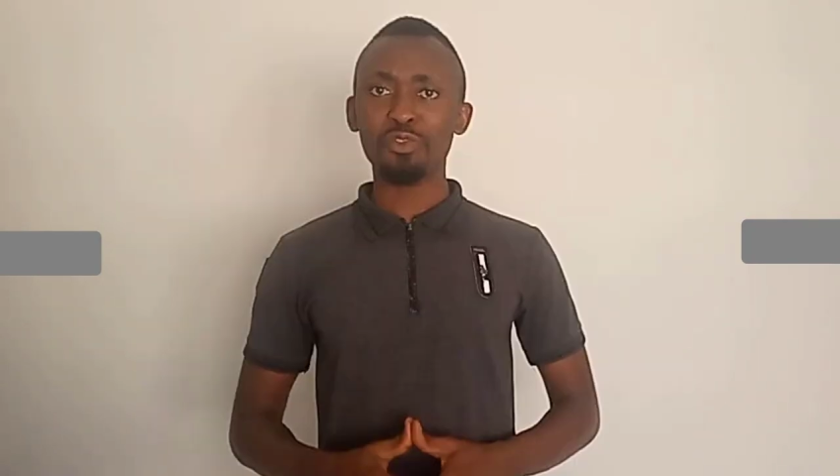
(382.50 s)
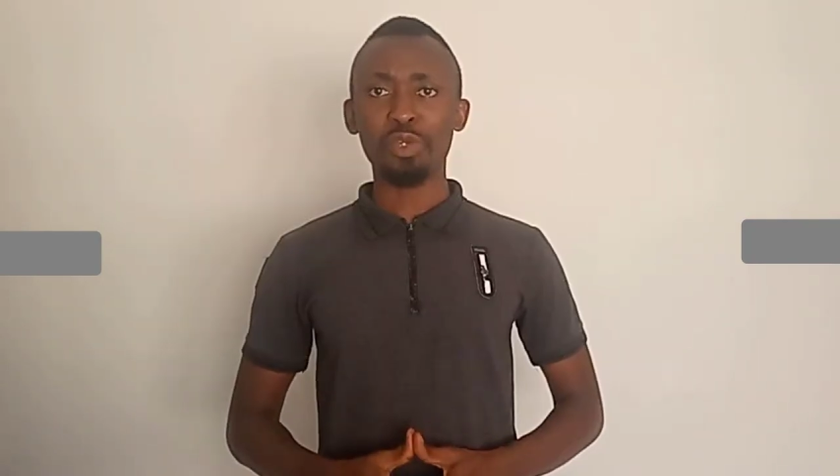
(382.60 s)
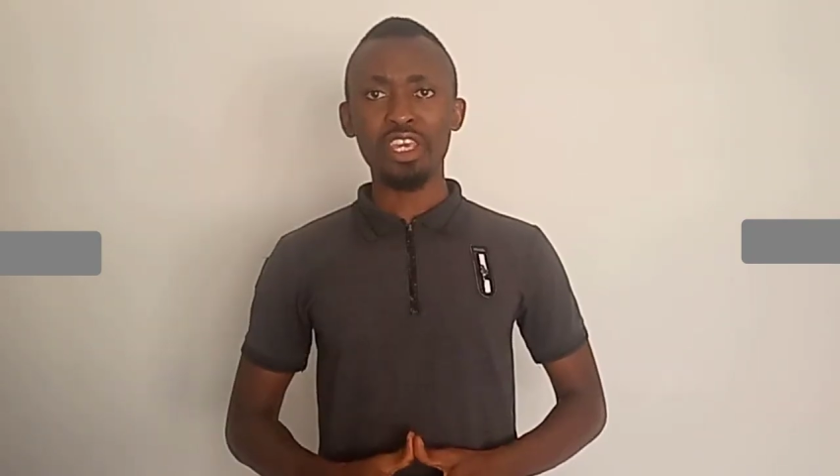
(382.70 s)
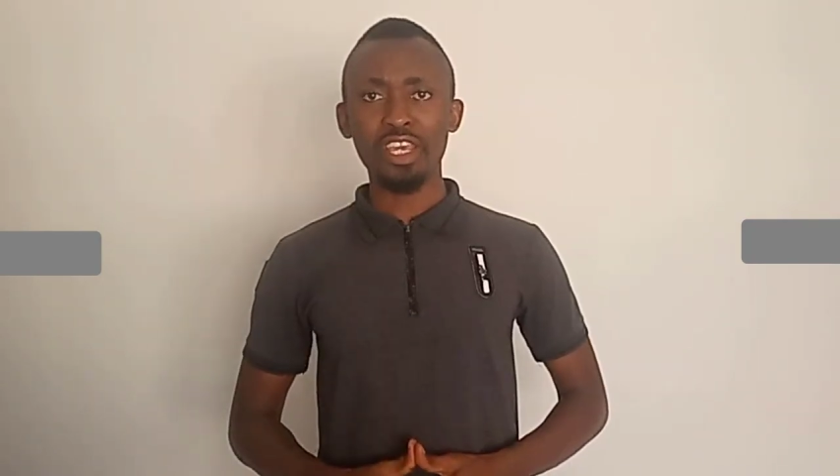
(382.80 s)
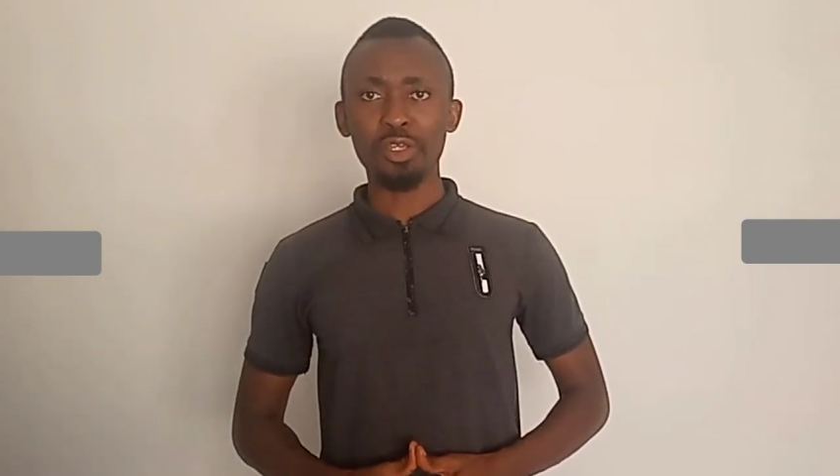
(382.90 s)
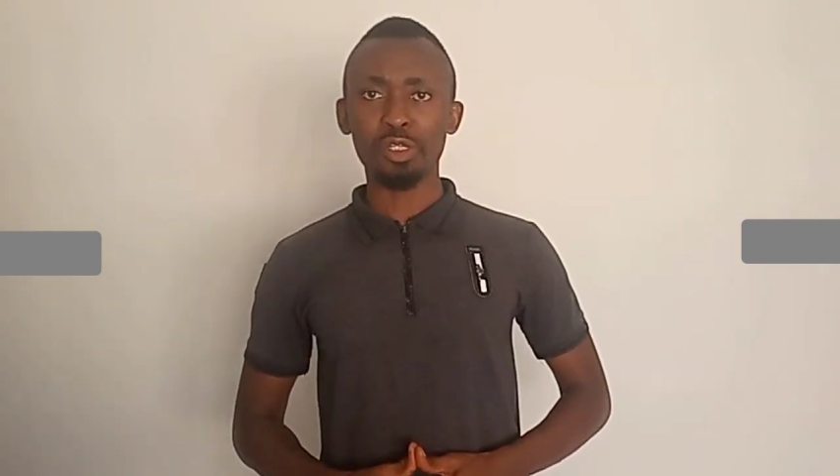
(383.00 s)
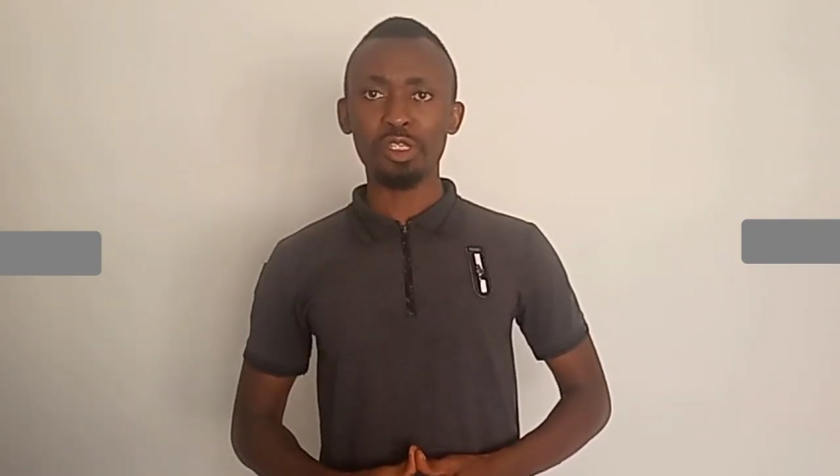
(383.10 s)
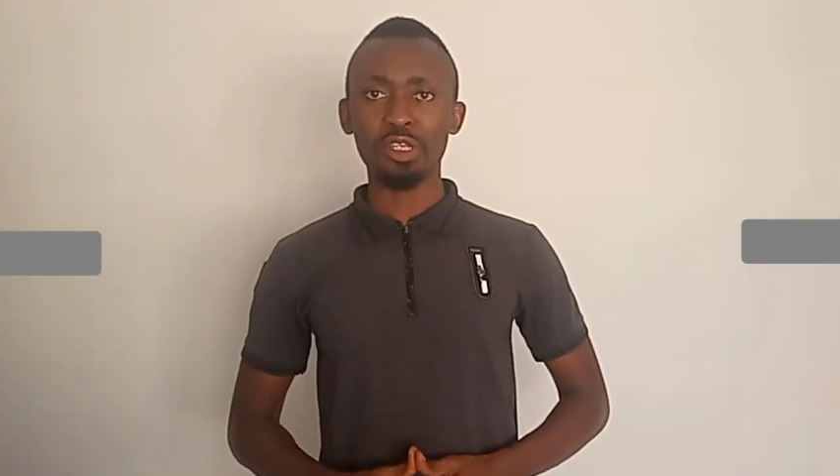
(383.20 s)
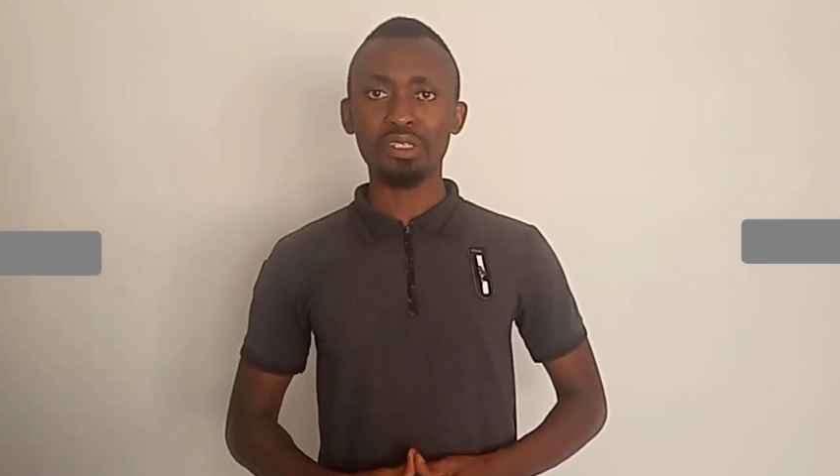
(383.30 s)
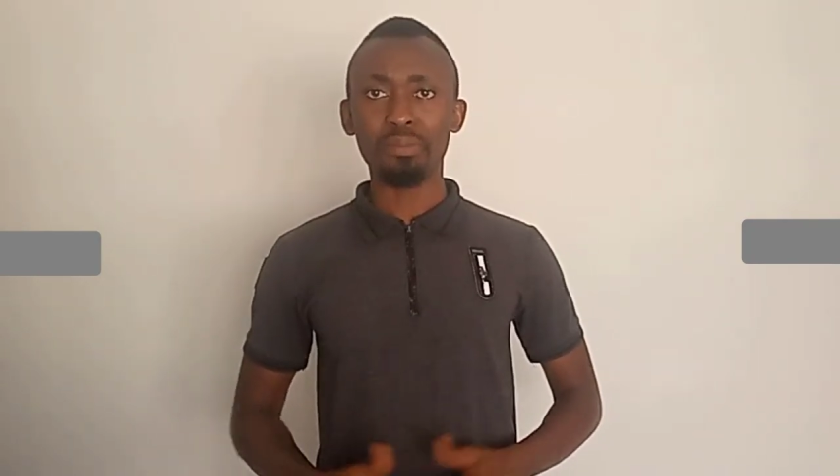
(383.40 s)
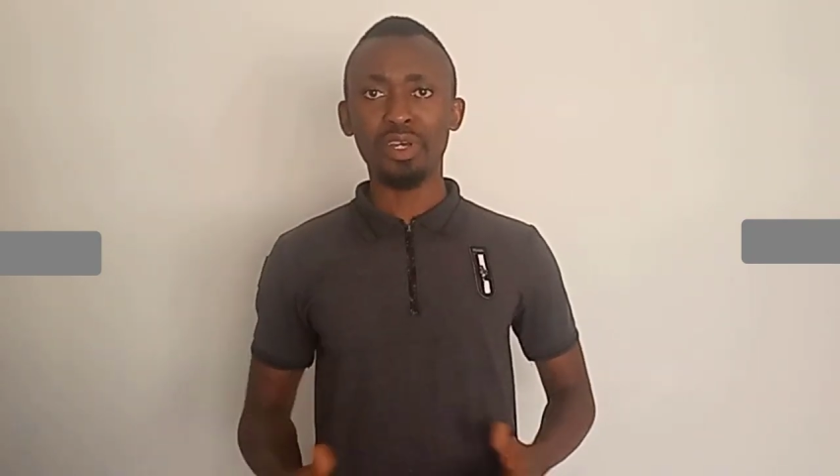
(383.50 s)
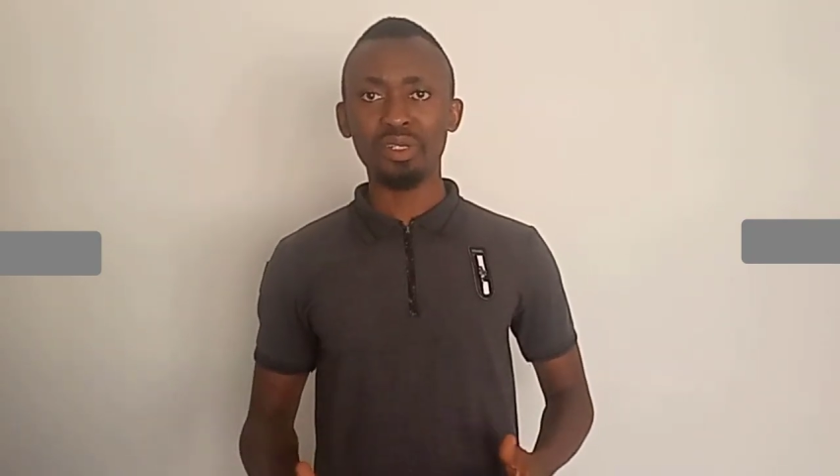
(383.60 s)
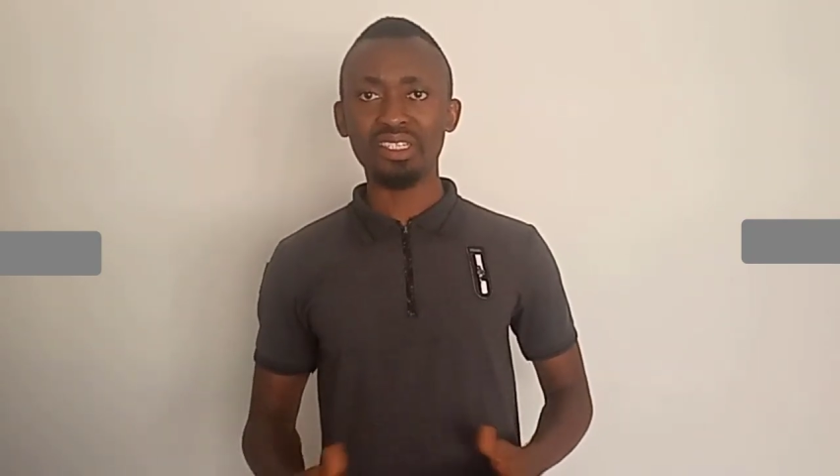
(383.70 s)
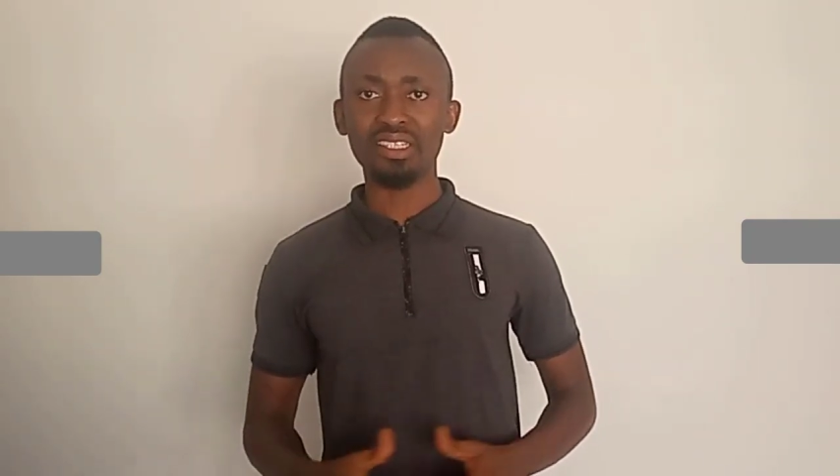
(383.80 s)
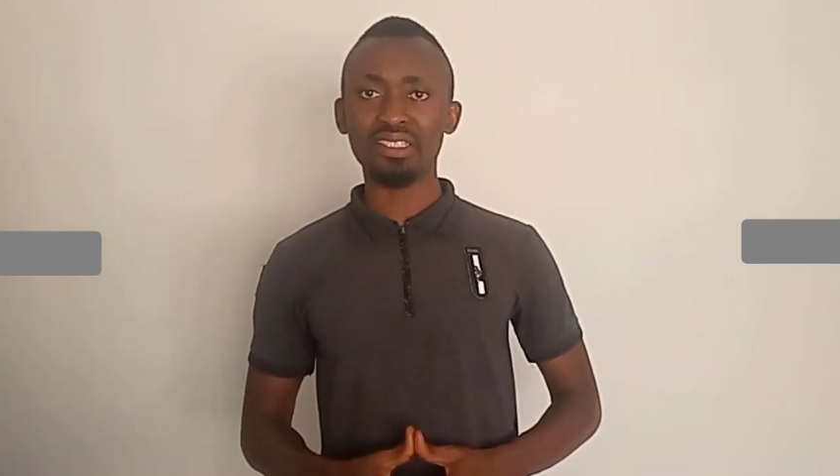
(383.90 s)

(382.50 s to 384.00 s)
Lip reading: love to hear your thoughts about